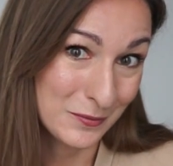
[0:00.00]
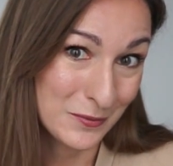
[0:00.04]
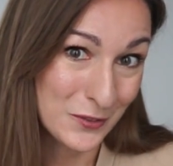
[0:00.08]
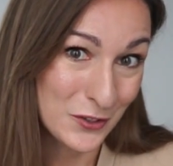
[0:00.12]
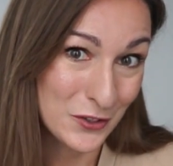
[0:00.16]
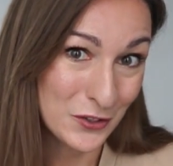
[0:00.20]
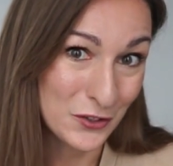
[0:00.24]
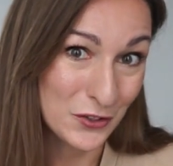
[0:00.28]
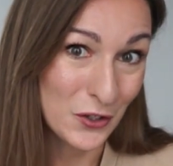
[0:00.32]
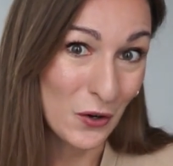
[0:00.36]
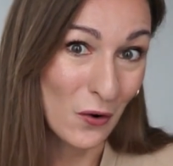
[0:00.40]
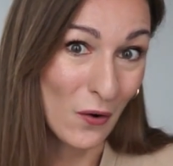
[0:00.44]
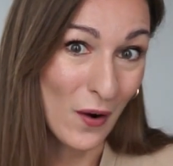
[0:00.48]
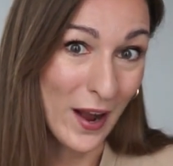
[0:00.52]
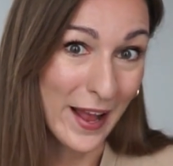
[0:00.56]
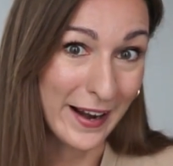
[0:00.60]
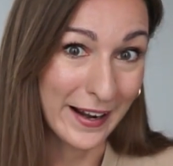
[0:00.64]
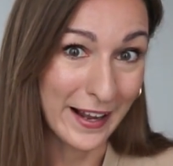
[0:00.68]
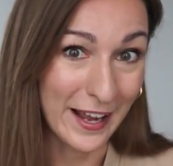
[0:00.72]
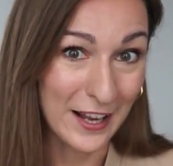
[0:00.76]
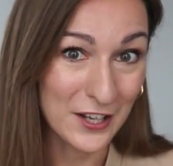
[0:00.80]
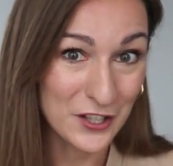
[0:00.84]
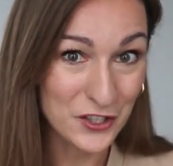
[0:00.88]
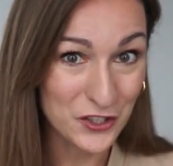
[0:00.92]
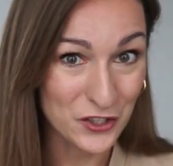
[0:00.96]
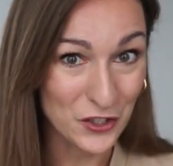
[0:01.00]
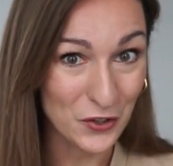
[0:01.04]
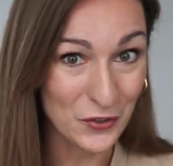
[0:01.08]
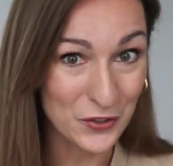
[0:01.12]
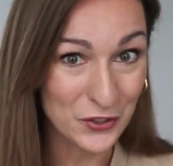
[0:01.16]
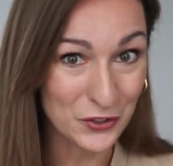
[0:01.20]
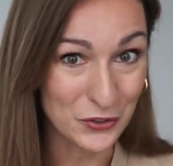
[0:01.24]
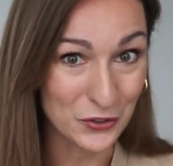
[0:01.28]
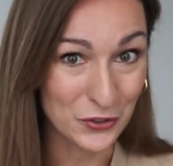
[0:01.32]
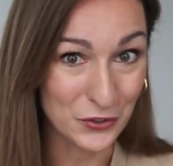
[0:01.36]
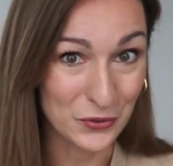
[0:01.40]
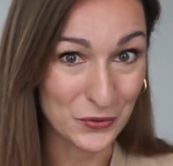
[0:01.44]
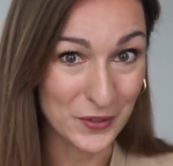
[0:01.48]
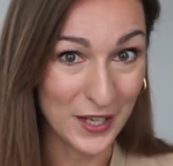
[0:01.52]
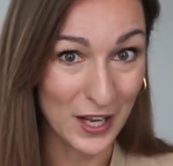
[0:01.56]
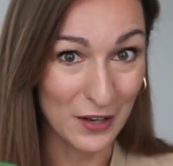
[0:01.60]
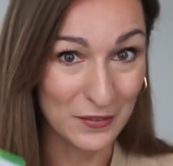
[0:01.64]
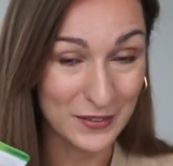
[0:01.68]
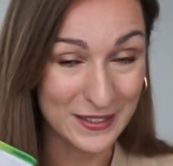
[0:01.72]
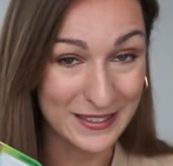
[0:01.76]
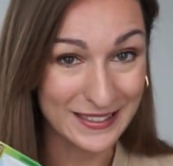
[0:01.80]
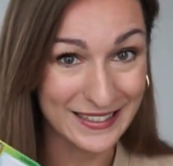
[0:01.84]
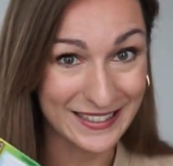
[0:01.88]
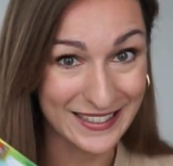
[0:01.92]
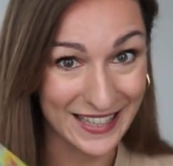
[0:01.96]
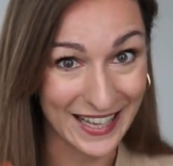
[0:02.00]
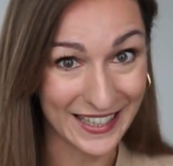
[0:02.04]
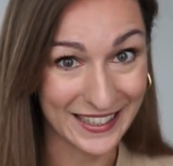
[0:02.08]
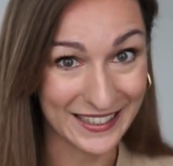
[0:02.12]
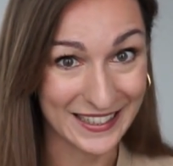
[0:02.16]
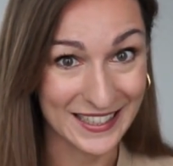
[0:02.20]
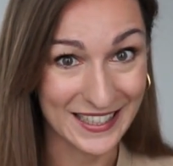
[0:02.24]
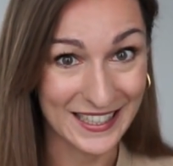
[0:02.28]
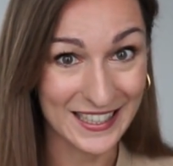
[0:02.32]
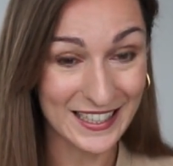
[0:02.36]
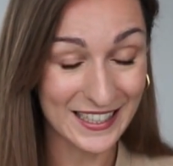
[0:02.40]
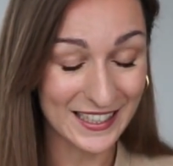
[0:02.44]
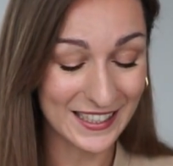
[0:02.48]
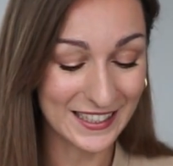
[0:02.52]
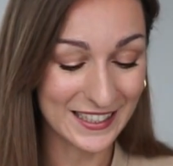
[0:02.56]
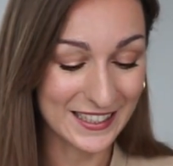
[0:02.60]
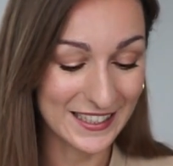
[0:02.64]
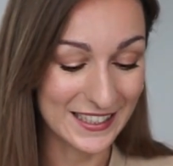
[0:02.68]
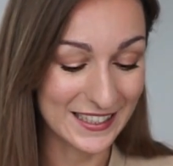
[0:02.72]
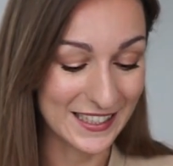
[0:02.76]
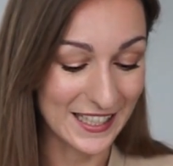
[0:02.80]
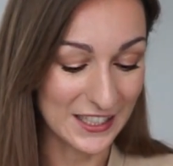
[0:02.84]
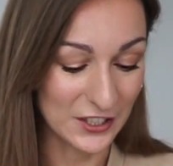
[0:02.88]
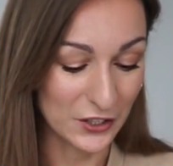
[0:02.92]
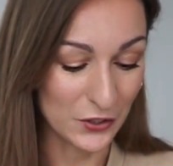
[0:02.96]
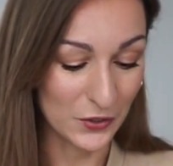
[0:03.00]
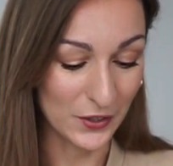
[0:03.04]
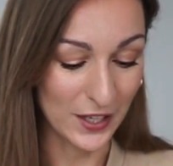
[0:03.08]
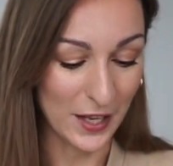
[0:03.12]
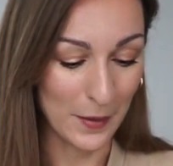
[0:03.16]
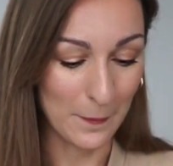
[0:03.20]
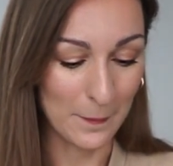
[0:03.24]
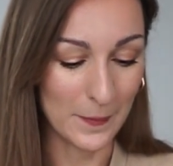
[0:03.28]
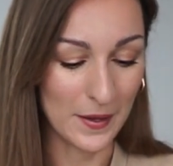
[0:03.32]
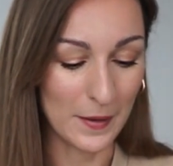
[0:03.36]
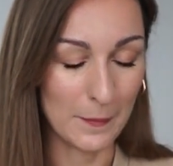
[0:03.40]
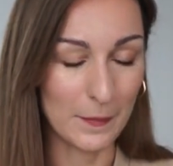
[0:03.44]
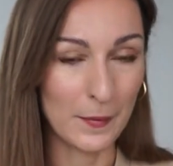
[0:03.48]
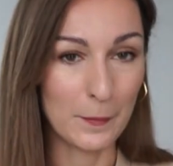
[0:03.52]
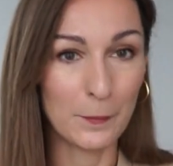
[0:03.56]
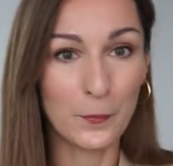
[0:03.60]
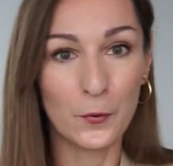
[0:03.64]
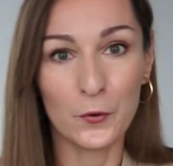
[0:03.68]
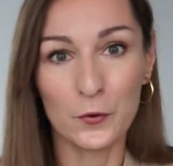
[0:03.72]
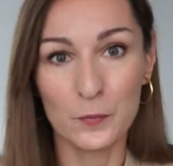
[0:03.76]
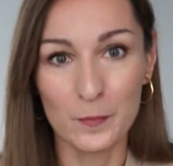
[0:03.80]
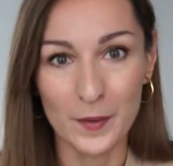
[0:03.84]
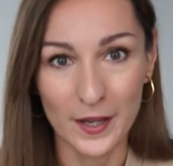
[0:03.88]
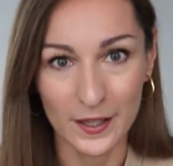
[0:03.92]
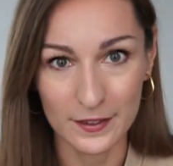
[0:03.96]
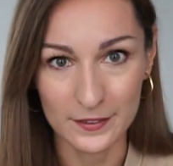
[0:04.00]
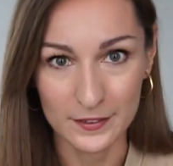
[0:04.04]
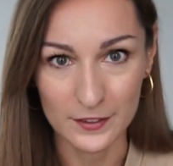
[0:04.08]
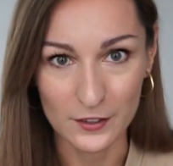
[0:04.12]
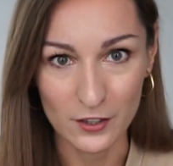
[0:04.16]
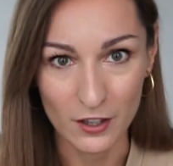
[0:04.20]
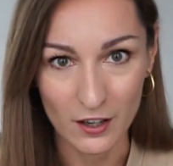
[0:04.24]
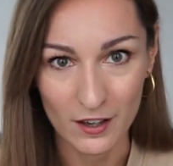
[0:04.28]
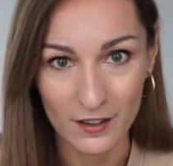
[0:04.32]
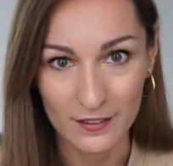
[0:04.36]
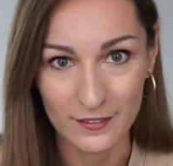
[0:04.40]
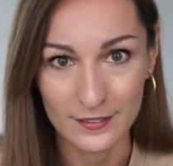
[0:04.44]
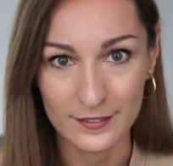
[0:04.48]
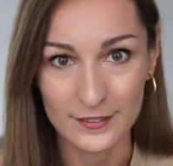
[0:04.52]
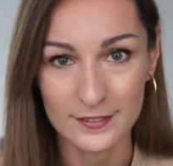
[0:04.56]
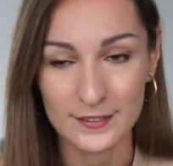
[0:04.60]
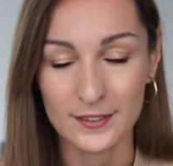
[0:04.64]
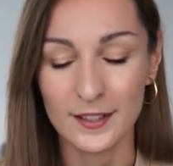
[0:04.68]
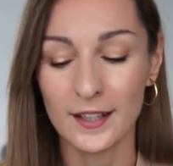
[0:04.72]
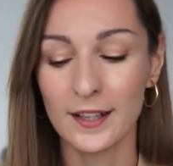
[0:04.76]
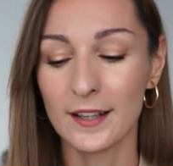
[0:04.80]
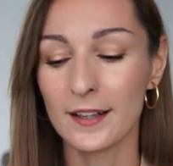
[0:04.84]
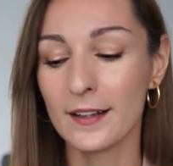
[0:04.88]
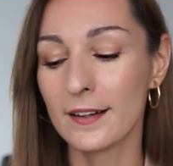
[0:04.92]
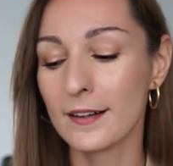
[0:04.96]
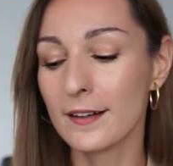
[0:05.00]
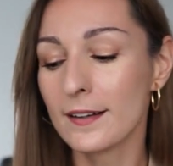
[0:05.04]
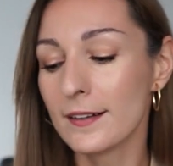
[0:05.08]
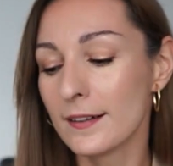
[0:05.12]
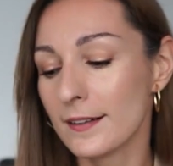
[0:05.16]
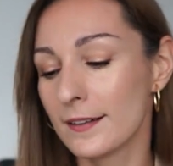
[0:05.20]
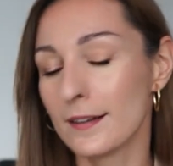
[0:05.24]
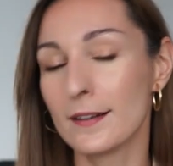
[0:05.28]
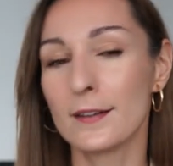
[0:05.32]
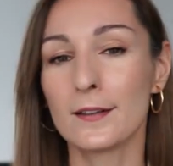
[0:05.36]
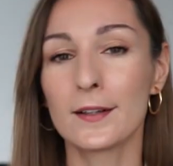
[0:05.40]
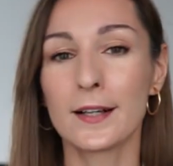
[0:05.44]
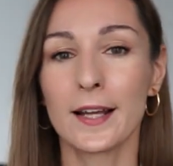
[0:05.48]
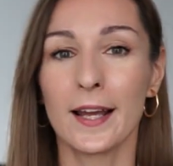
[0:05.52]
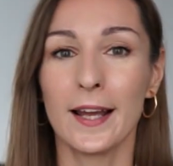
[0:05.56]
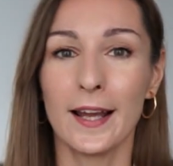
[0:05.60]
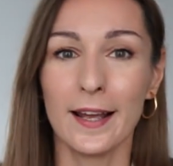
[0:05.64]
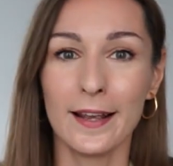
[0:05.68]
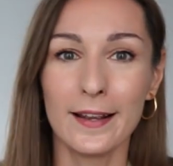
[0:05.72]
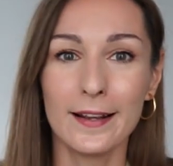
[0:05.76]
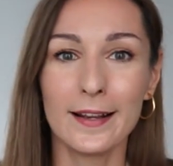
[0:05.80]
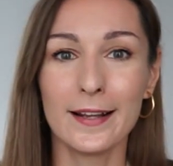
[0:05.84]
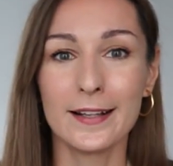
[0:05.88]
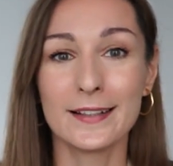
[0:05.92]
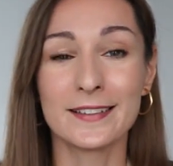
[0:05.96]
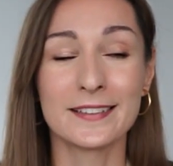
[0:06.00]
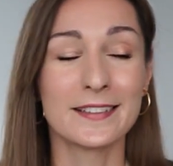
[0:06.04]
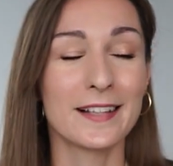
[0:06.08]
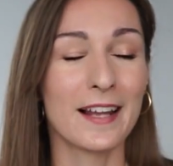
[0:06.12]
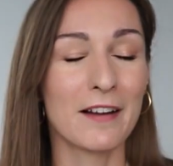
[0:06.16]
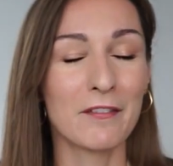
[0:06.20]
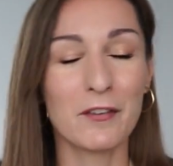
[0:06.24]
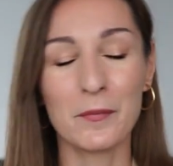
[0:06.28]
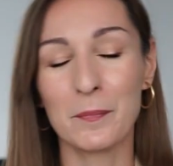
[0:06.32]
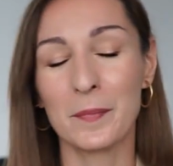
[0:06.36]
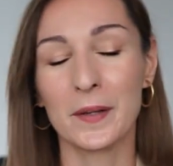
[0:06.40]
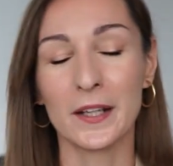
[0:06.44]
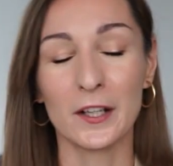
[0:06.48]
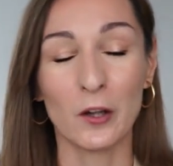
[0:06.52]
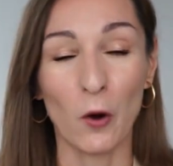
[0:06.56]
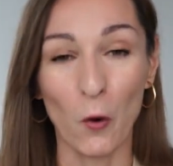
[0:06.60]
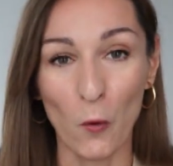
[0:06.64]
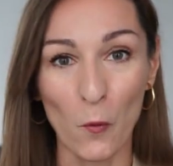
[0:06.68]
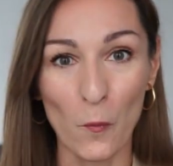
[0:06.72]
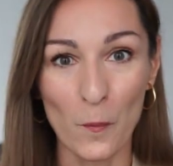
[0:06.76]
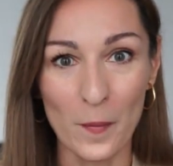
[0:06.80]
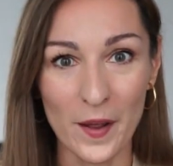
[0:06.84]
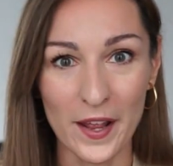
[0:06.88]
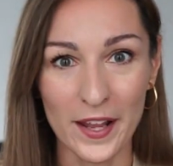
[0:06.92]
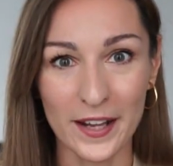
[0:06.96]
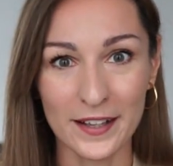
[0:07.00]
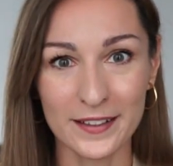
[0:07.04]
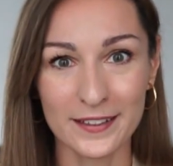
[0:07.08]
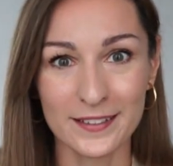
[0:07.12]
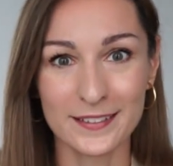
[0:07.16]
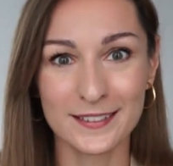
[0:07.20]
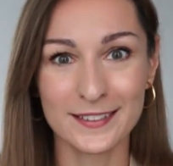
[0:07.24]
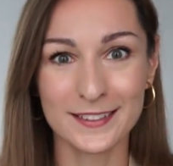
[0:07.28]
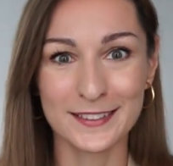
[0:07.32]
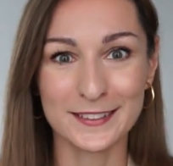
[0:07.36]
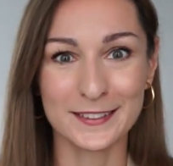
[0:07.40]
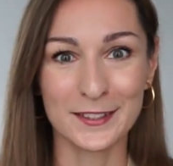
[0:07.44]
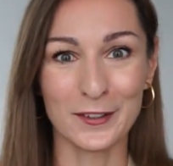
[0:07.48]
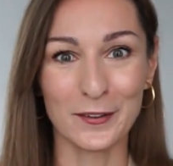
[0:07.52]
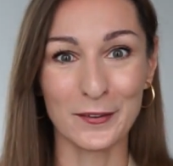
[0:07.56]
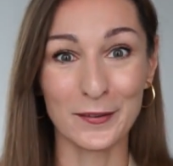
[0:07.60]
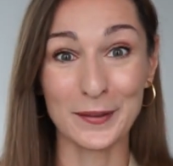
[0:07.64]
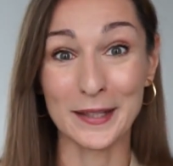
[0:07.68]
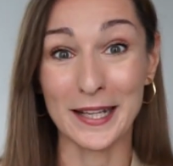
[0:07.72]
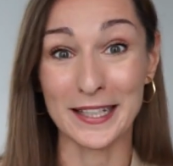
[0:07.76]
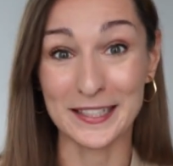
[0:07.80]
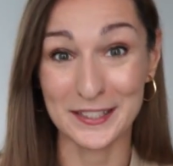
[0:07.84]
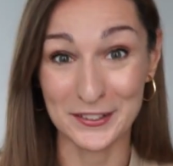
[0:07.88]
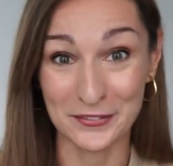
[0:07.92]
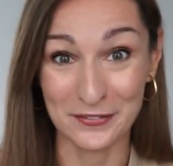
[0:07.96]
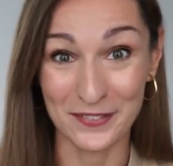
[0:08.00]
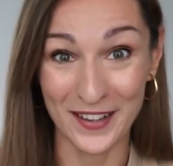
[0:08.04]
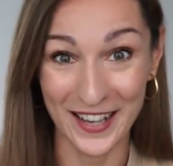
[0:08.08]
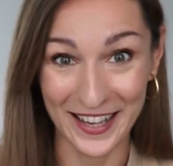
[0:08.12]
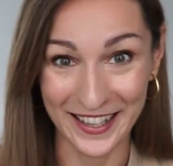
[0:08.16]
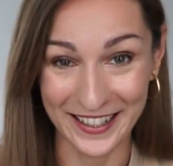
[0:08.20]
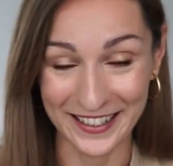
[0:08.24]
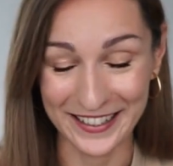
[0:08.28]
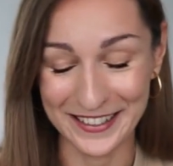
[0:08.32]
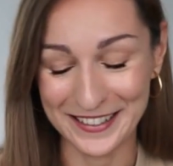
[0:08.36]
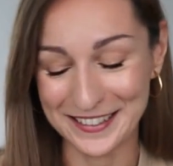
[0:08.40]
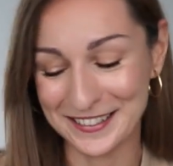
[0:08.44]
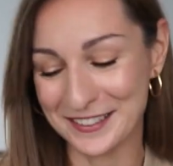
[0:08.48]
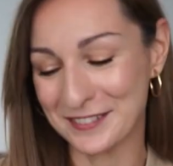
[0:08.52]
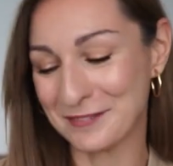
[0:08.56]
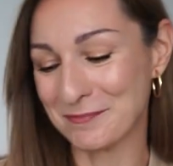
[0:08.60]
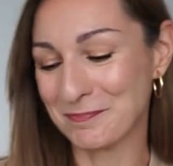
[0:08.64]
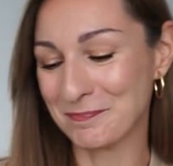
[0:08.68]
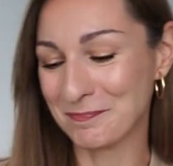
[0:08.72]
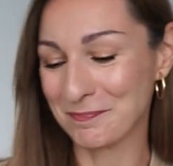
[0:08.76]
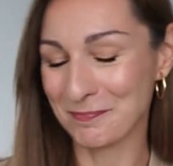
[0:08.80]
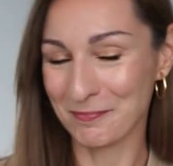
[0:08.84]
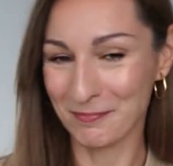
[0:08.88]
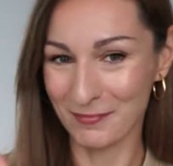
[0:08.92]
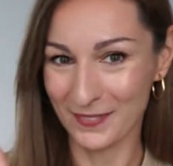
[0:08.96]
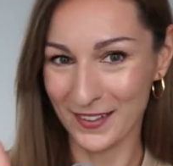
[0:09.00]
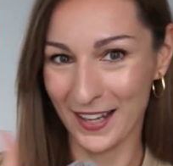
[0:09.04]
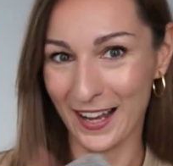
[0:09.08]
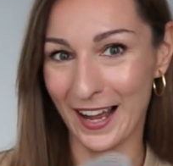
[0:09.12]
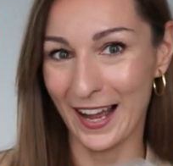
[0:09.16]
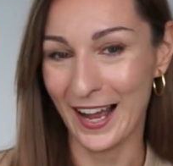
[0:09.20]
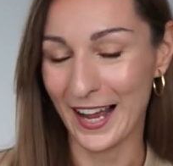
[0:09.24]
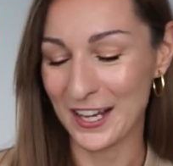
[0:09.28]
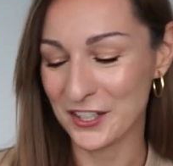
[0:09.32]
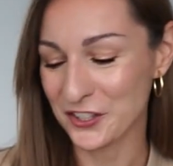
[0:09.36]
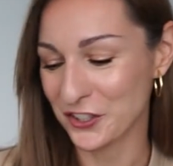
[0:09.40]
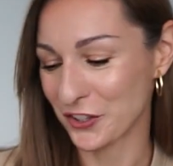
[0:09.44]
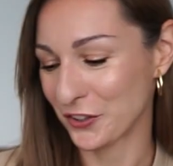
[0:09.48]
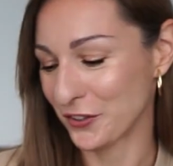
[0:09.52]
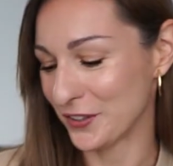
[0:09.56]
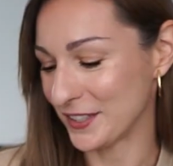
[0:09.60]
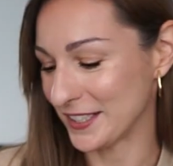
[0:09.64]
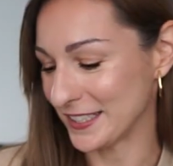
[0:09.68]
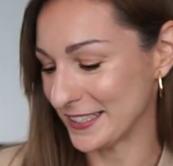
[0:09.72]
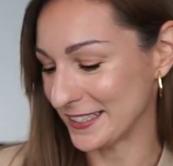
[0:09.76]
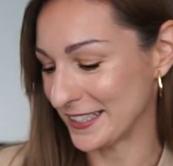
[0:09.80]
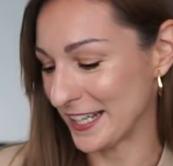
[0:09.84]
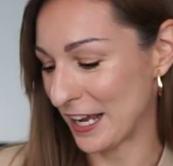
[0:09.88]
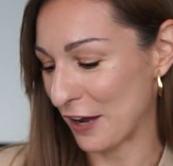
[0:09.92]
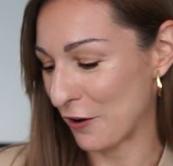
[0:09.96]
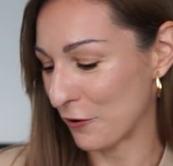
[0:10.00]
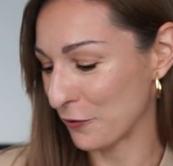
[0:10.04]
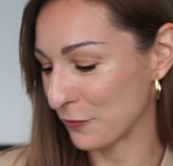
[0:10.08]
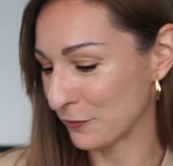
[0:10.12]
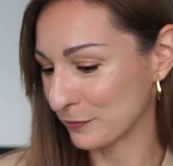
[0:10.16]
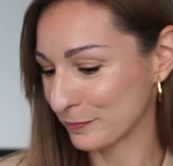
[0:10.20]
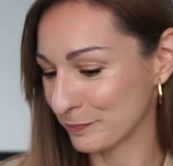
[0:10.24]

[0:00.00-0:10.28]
So, and I'm showing to you now this technique that you can maybe put back the car and say, okay, it's never been opened, so let's fake it. I show you this now.